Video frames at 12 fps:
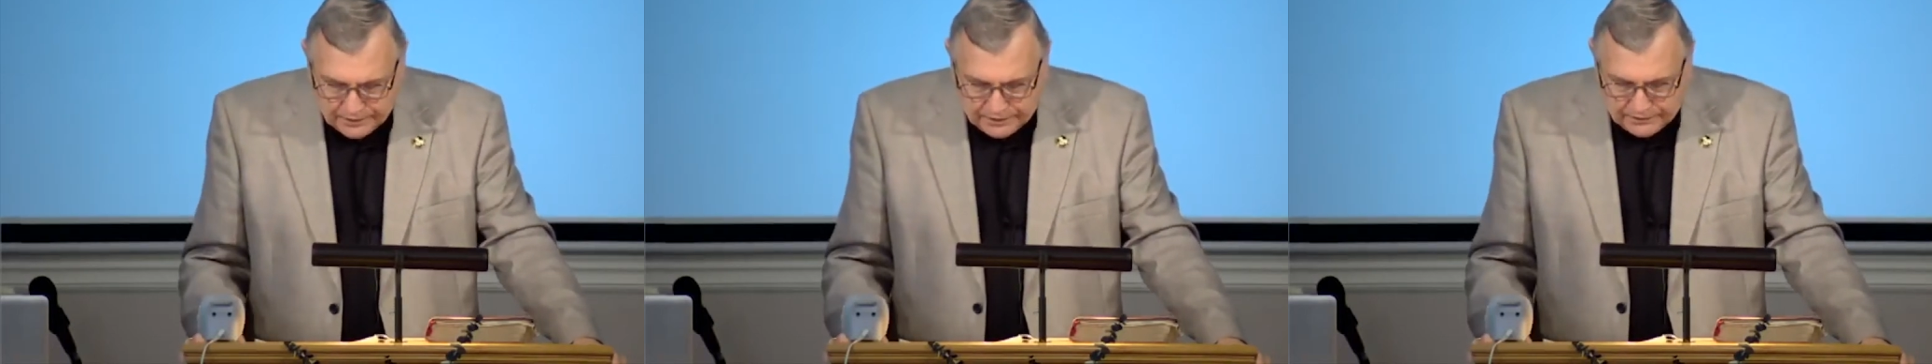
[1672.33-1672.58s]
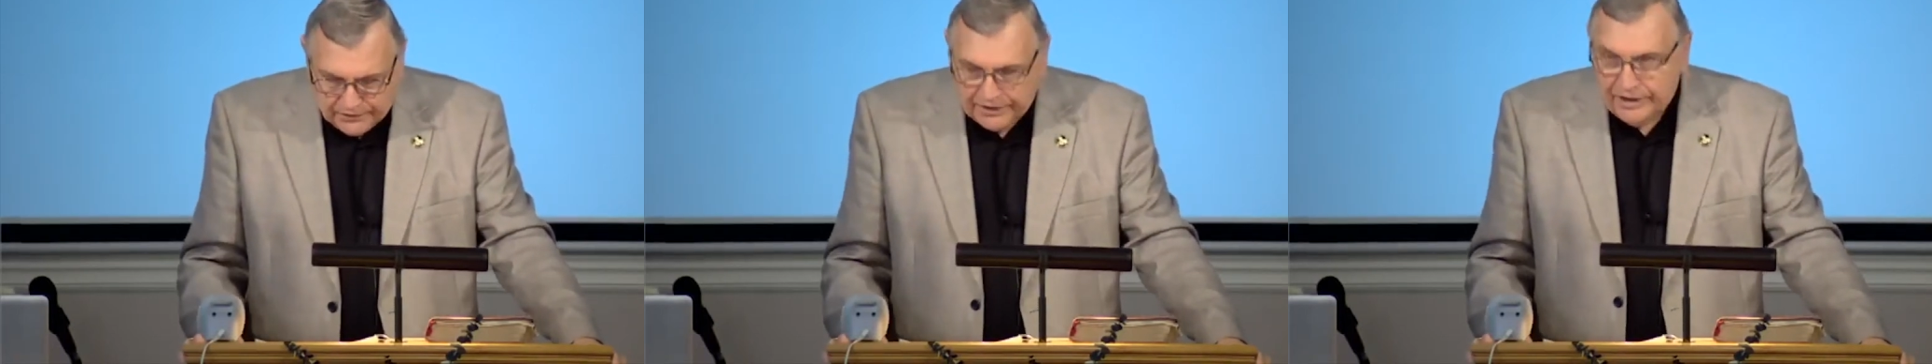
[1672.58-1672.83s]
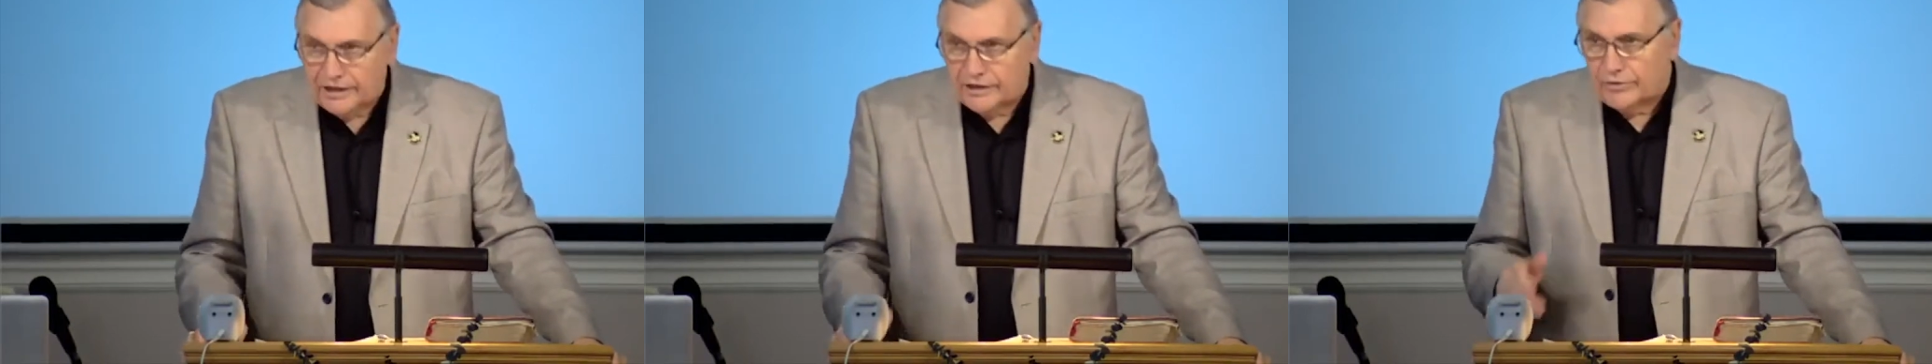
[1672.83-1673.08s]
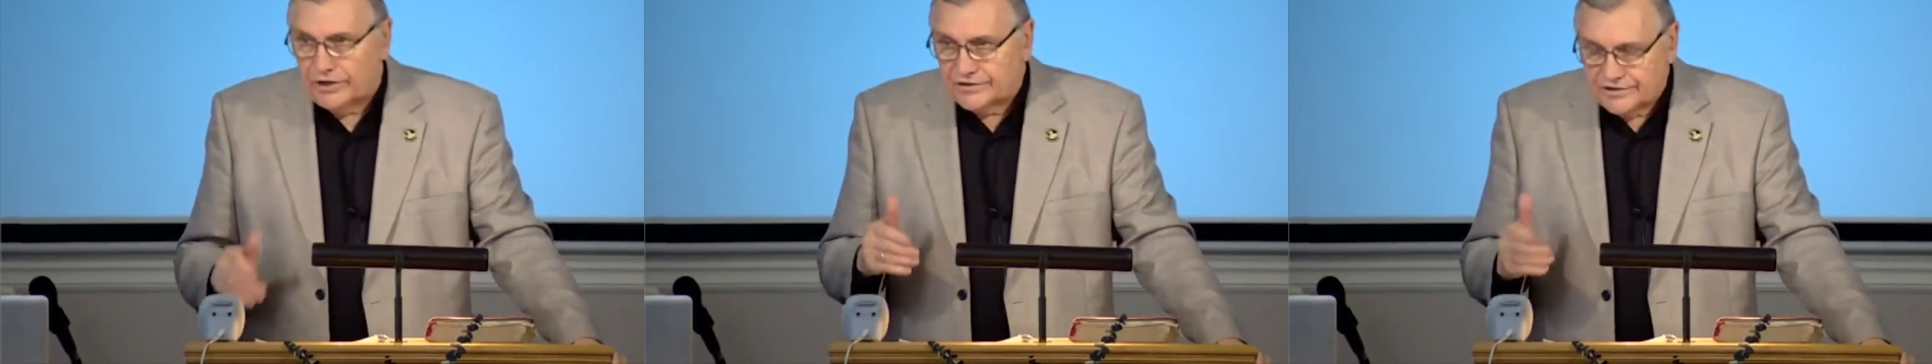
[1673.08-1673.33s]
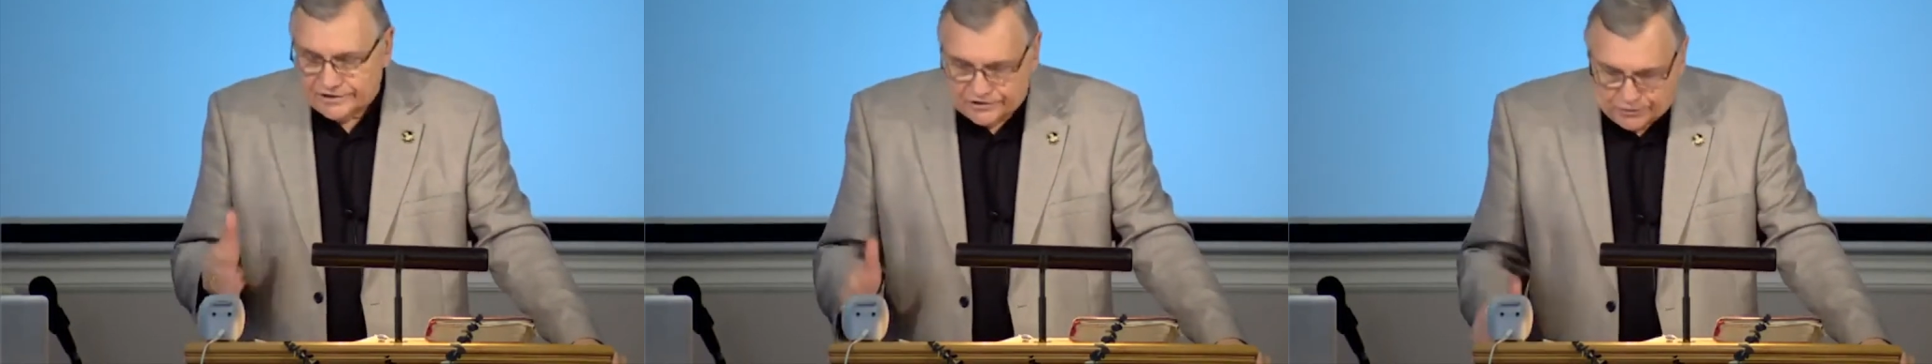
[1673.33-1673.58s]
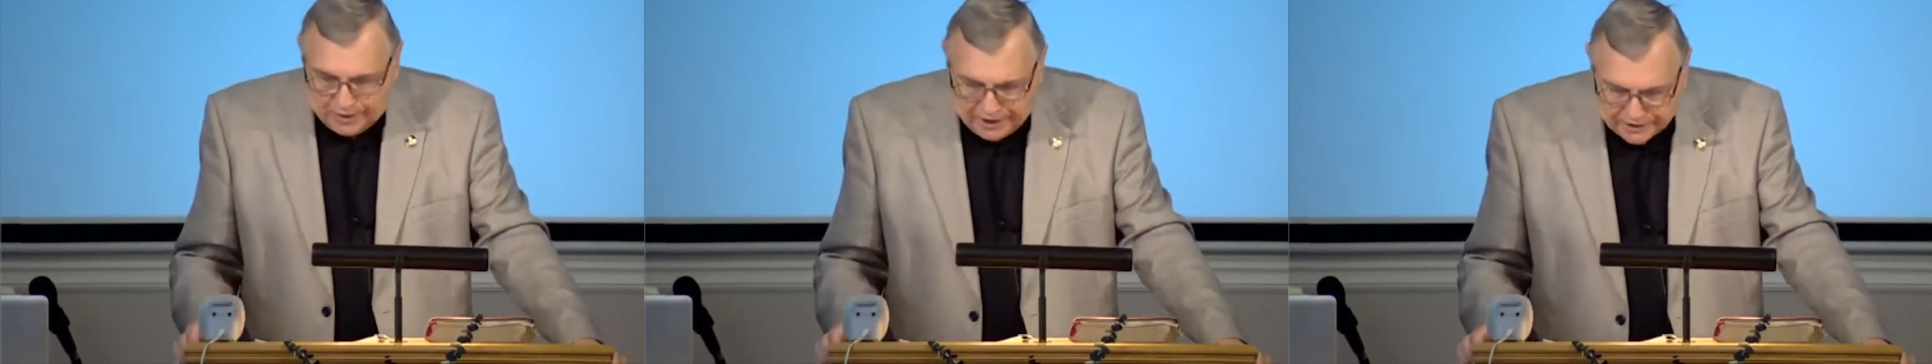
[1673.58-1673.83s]
the enemy is
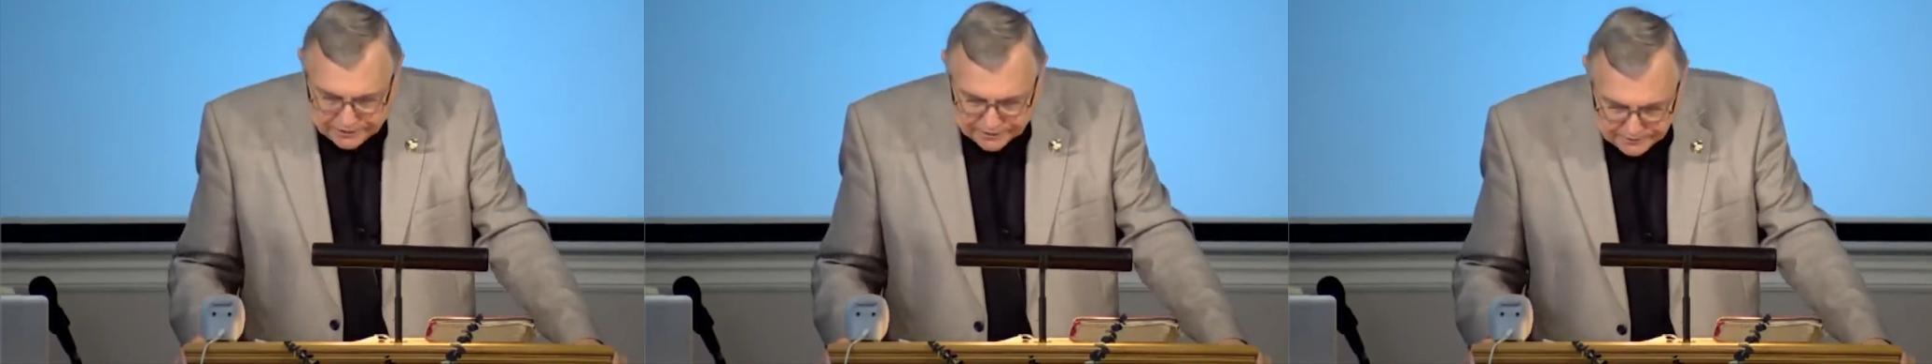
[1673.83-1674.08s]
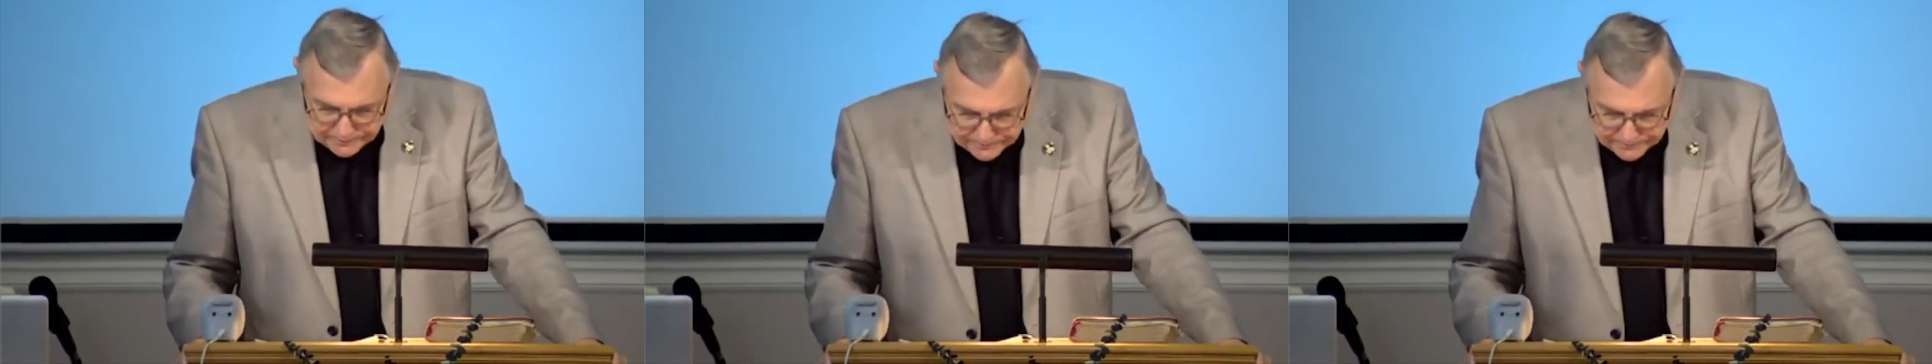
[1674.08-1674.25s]
expanded